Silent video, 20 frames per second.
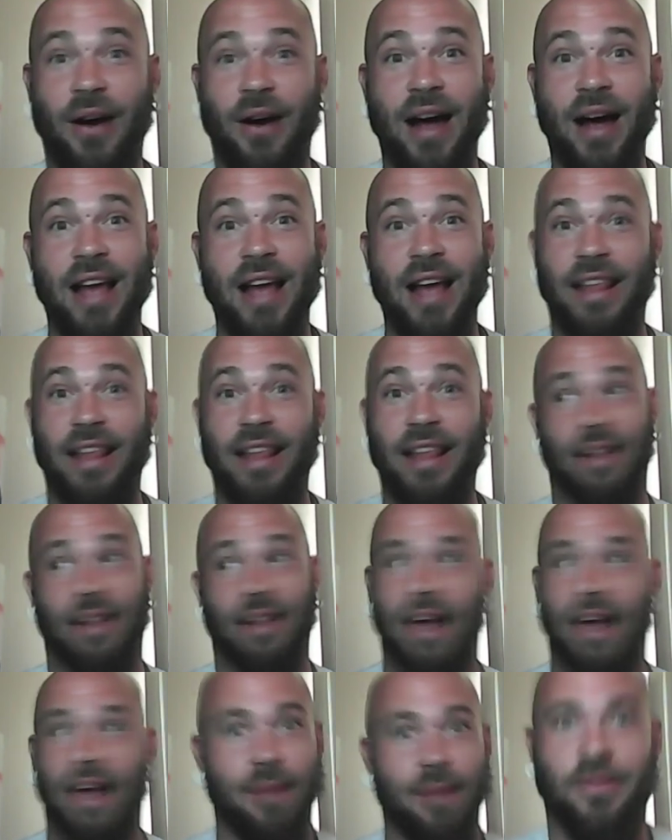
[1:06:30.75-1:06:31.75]
right,
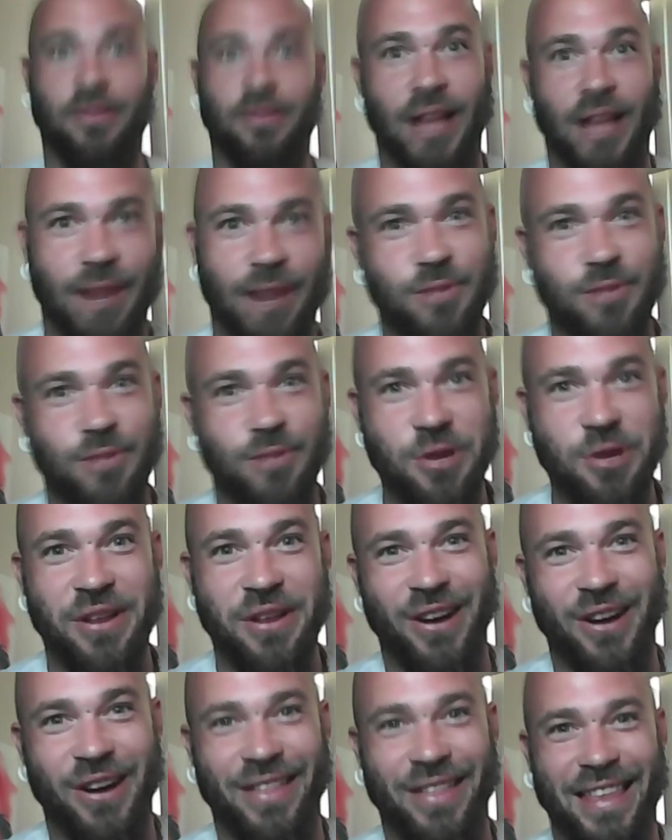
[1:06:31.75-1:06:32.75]
let them do
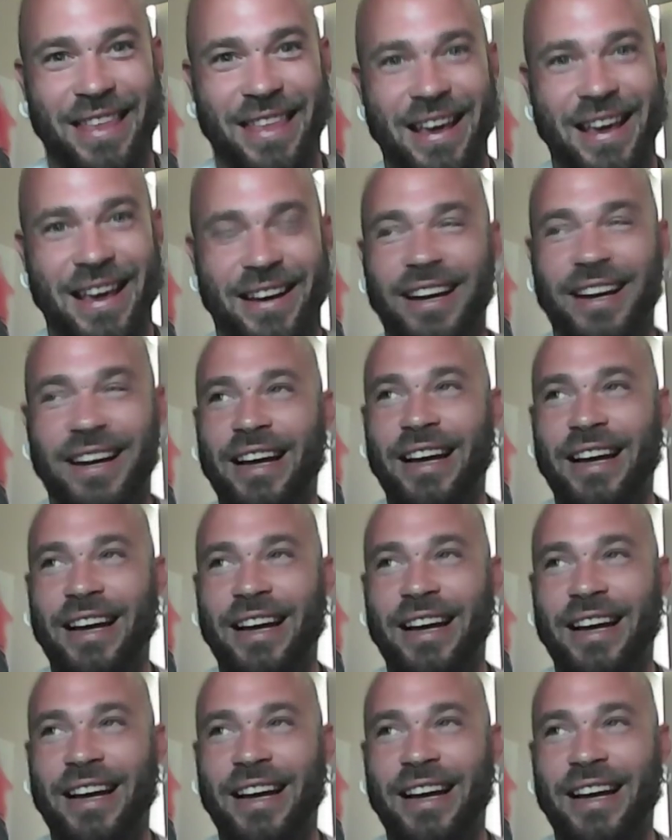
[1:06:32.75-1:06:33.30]
their thing.